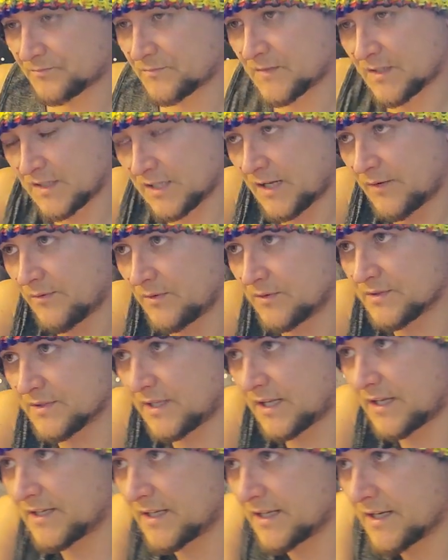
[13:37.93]
Because I will say
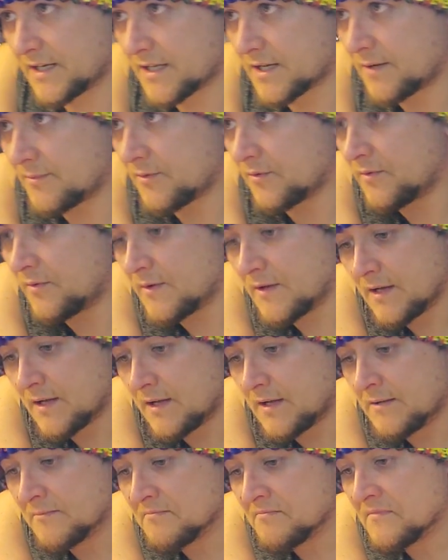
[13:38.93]
I did get a couple.
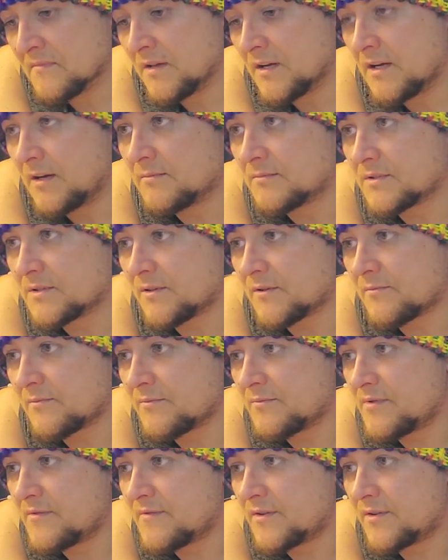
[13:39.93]
So we're
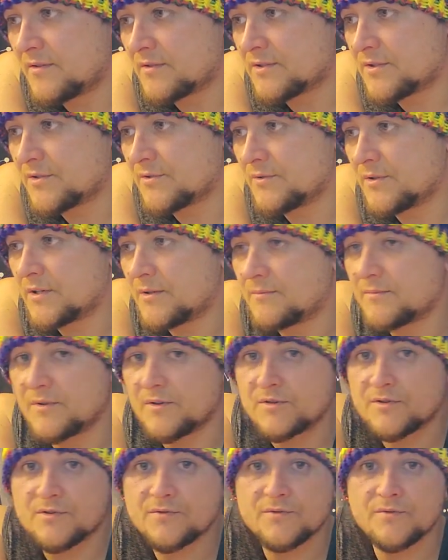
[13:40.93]
moving on to
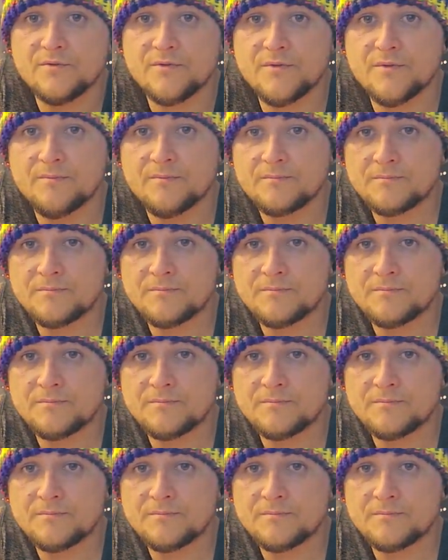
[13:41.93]
your truth.